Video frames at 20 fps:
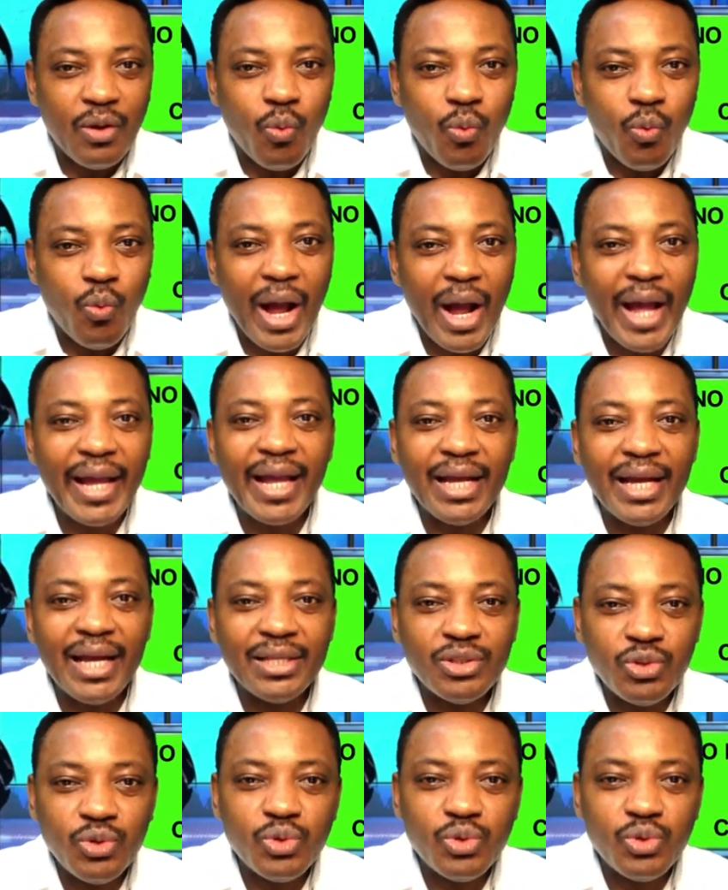Why
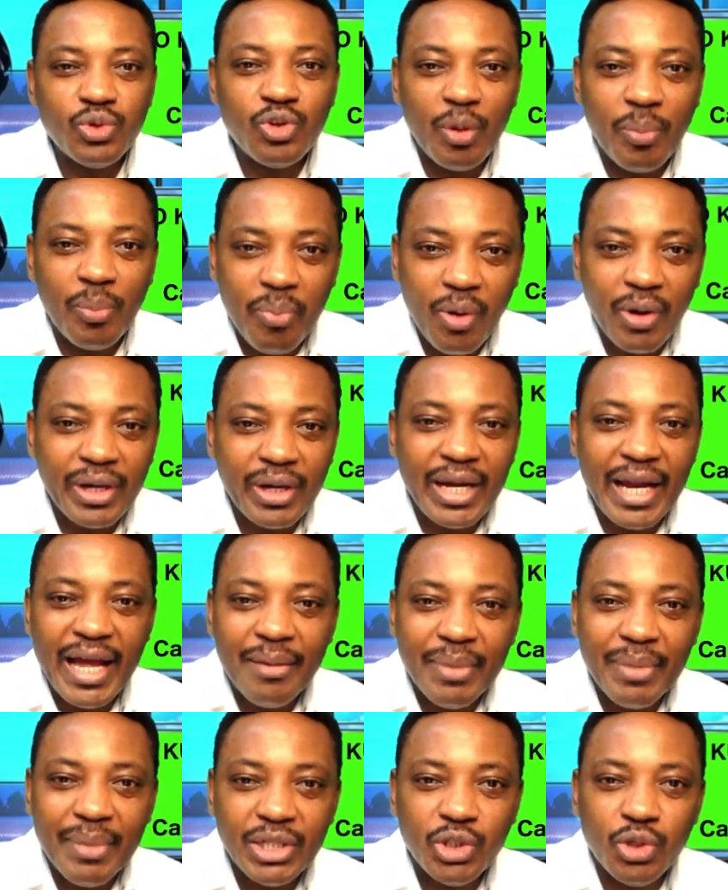can't you support
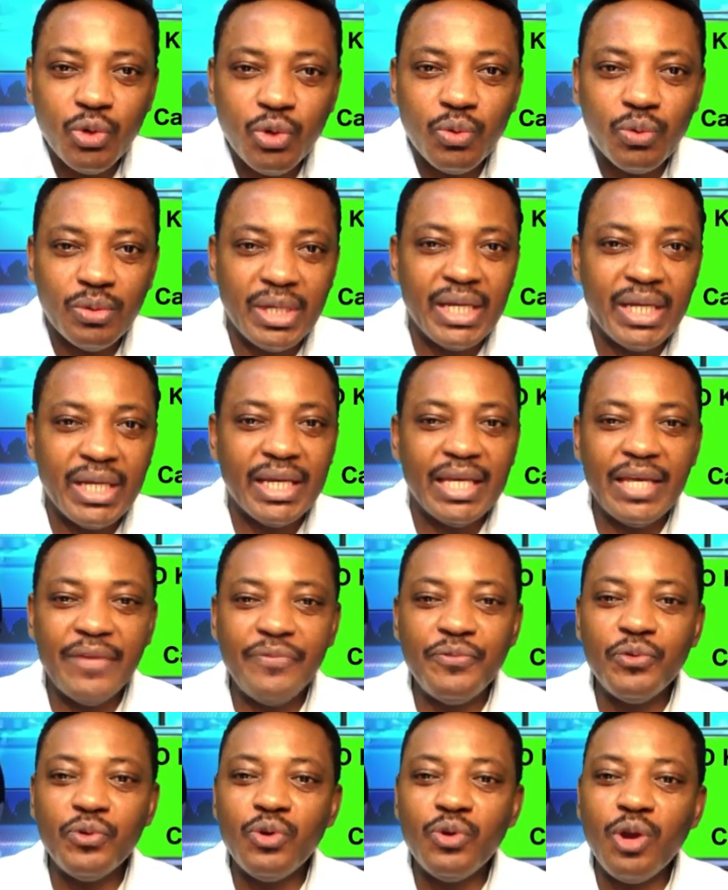Ayabacho
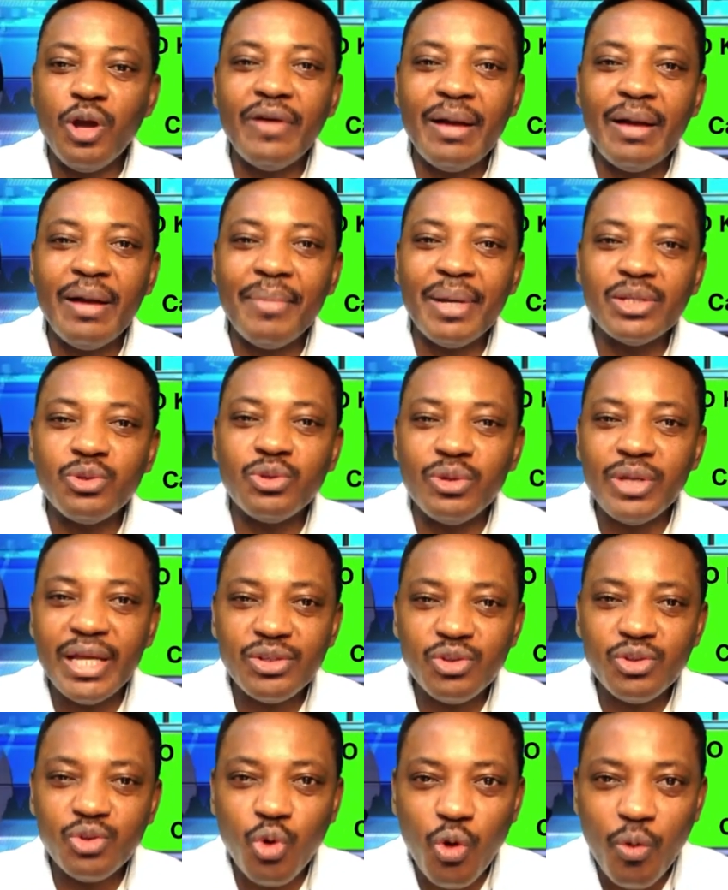if you love
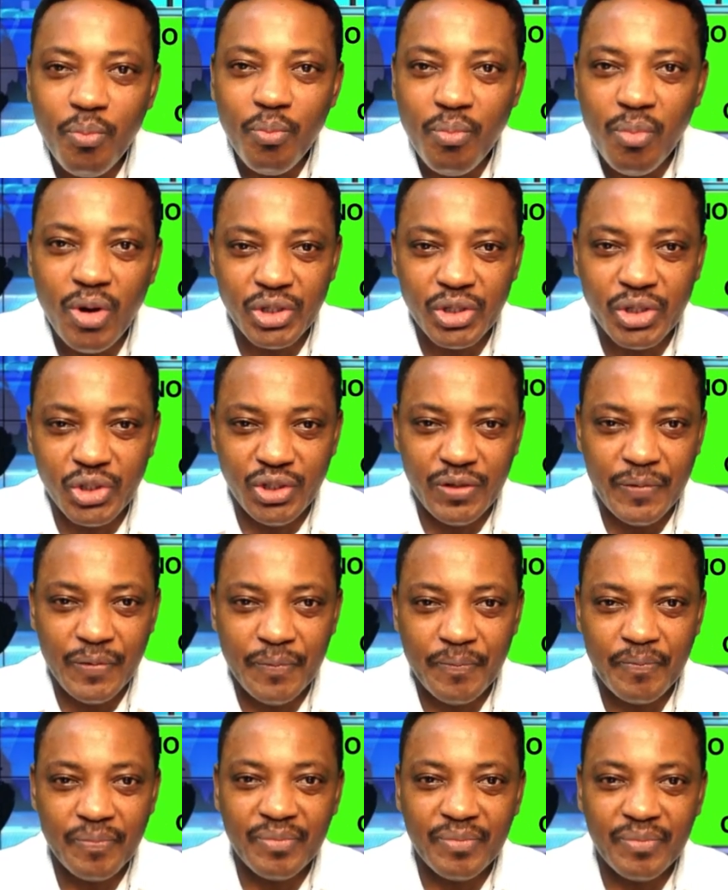Ambazonia so much?
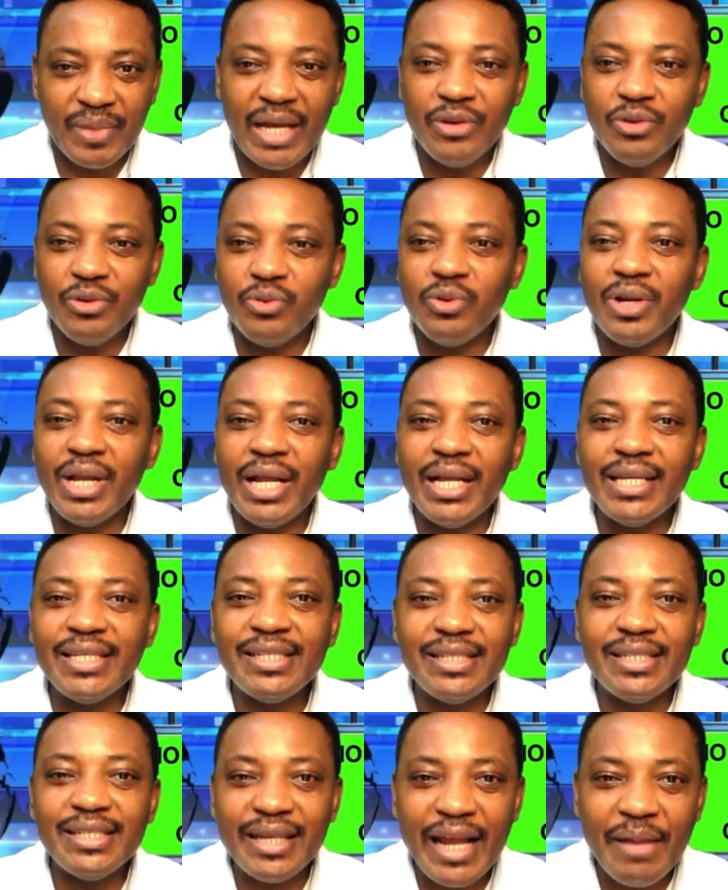And you know that
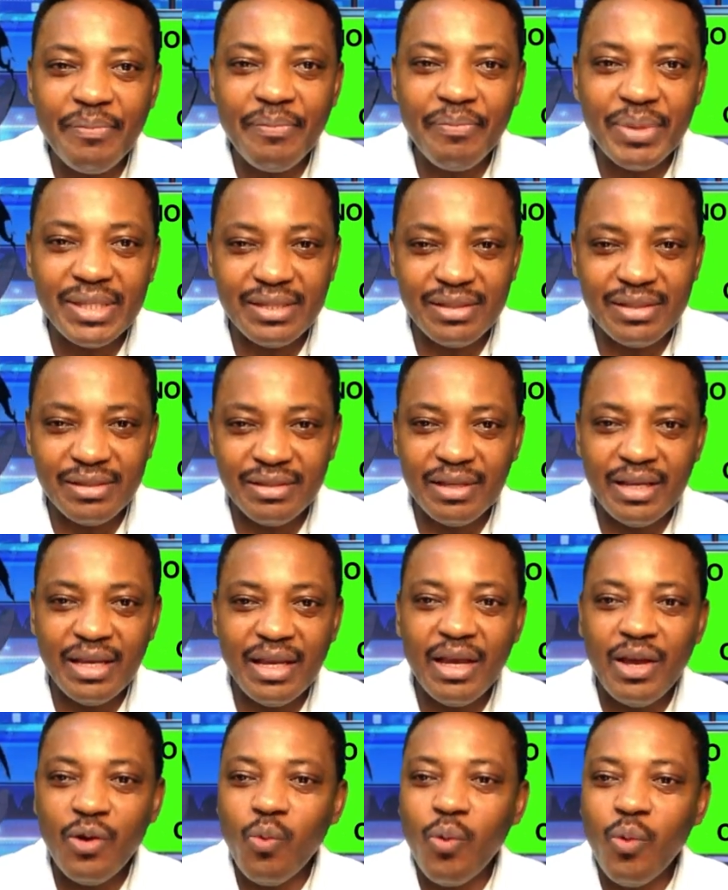this is the right person.
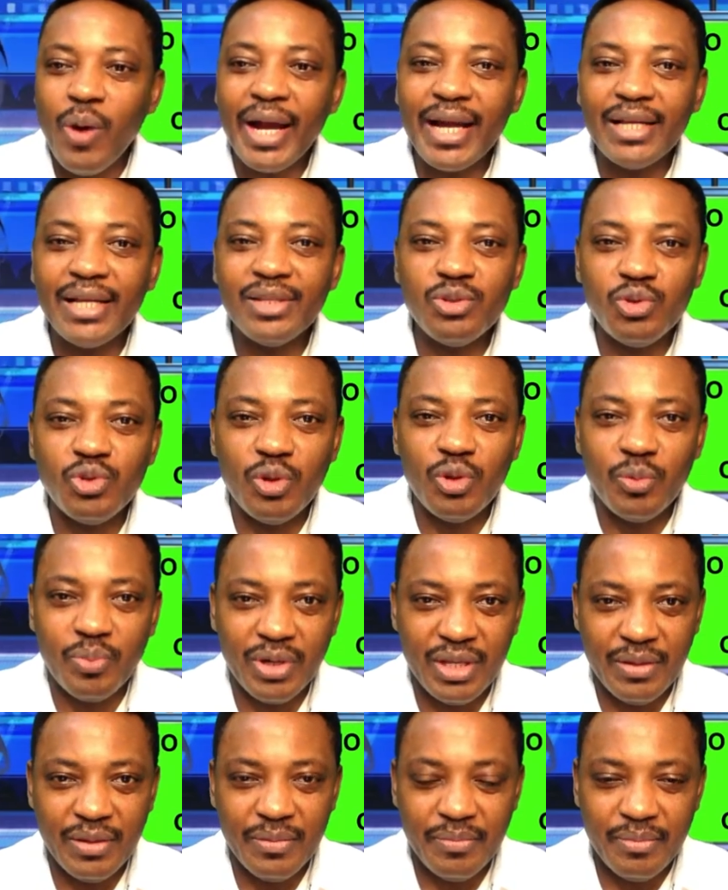Why can't you
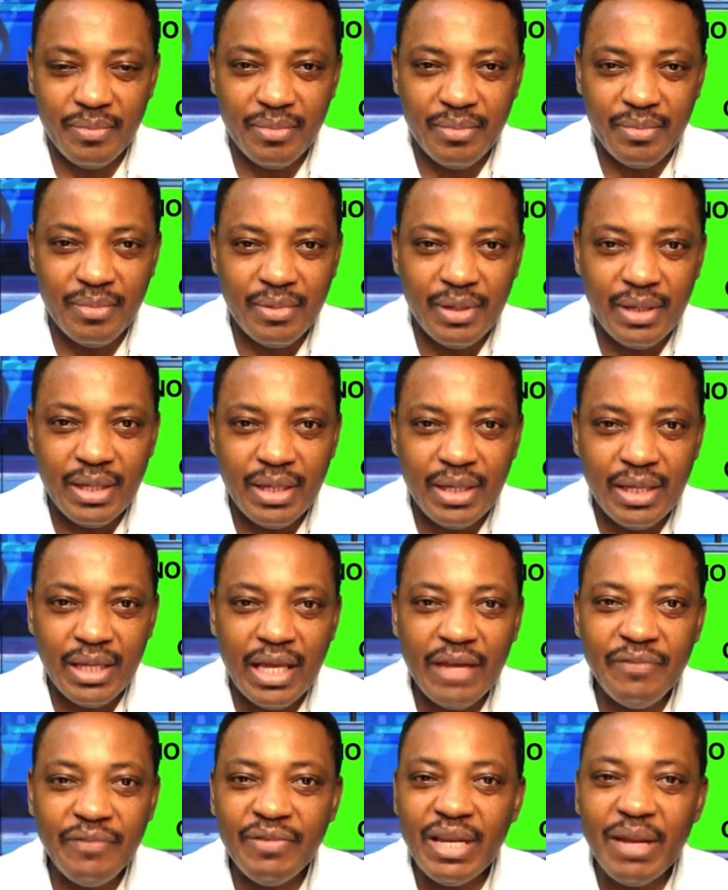support him?
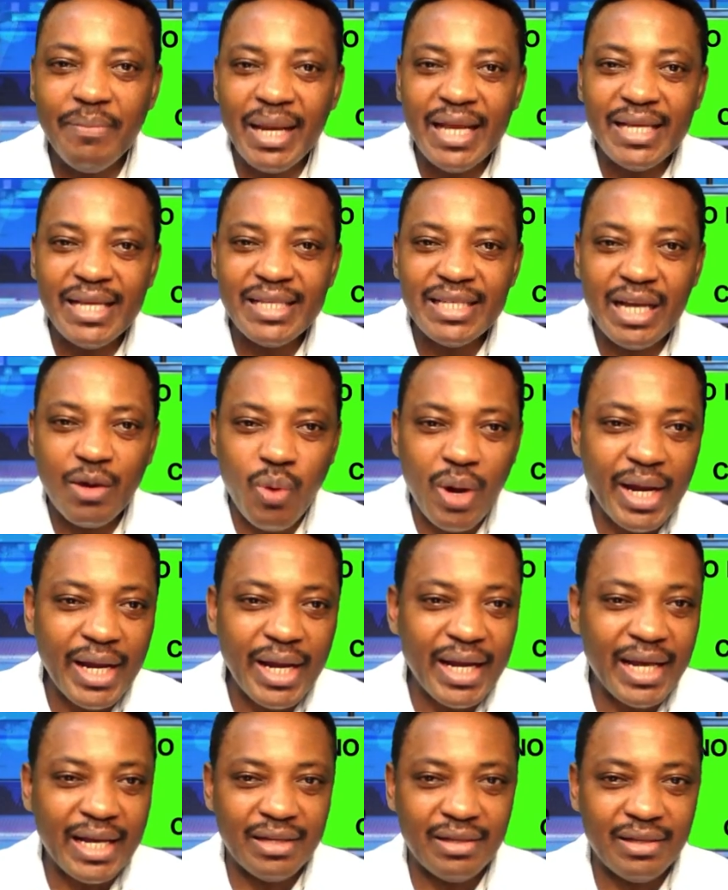Even Ebenezer
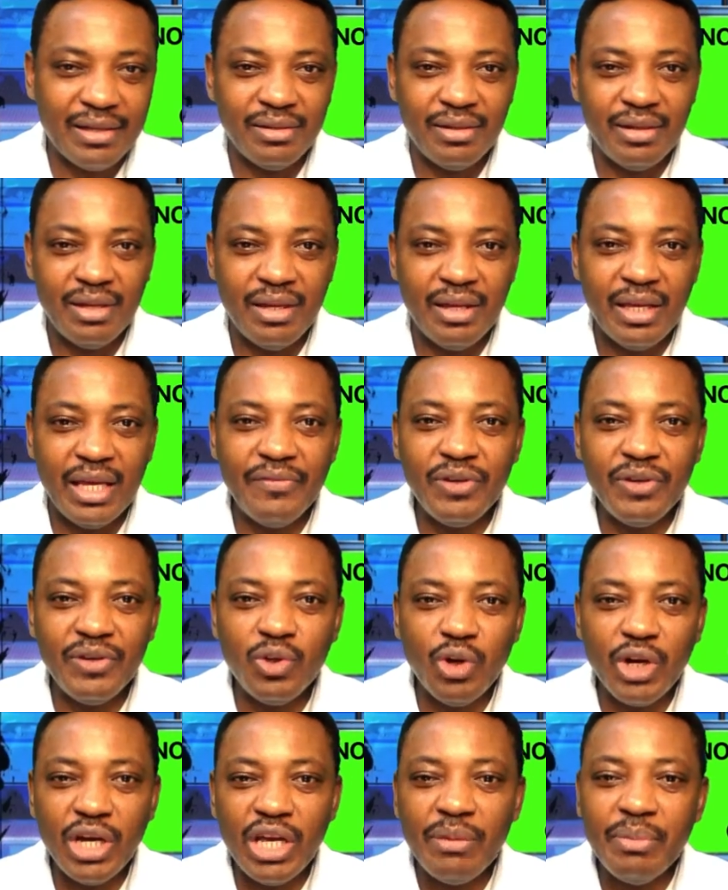Kwanga, even
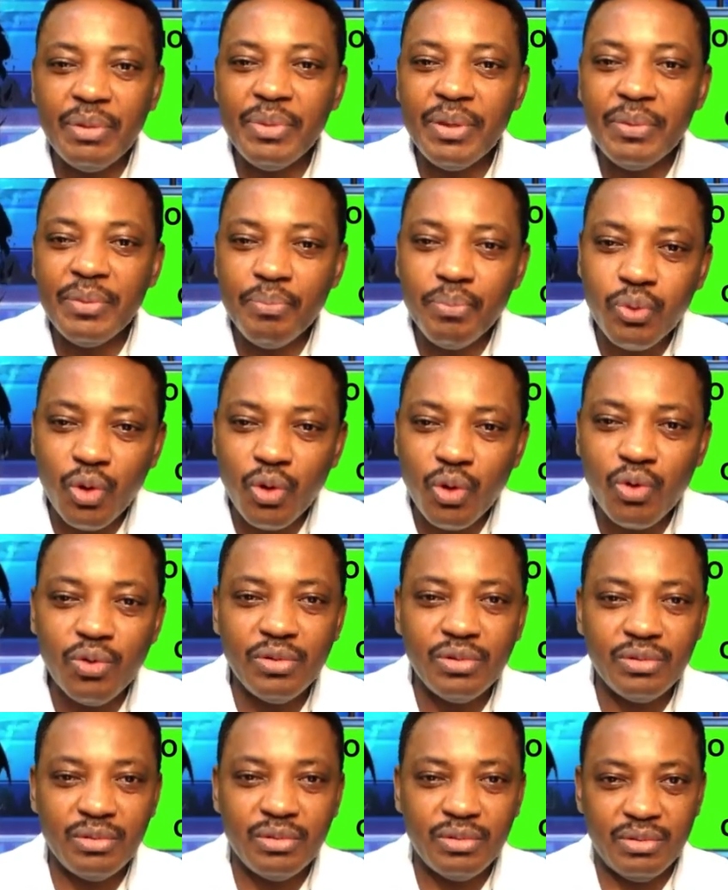though he be
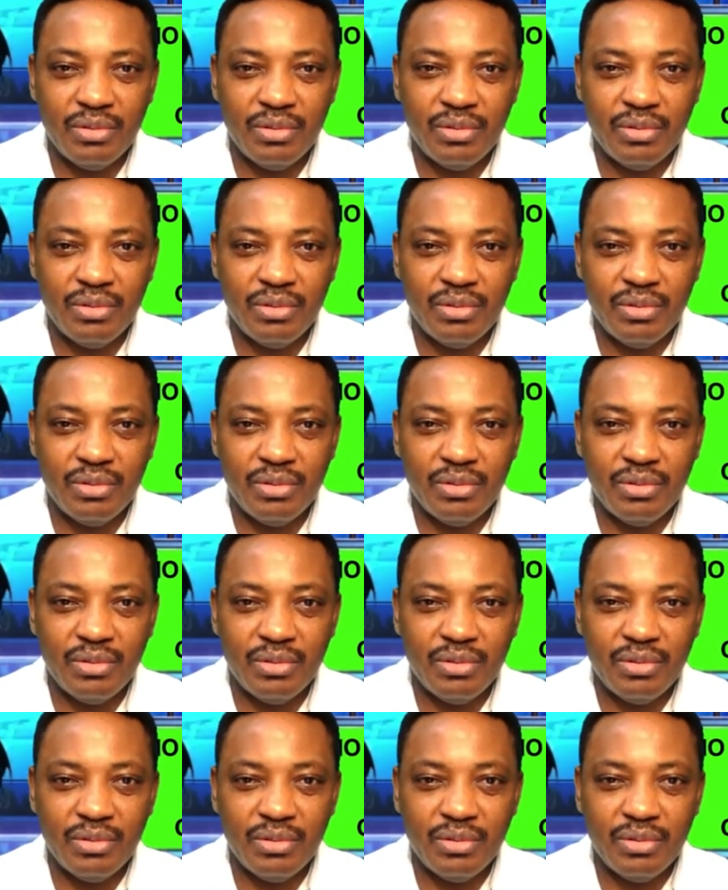broken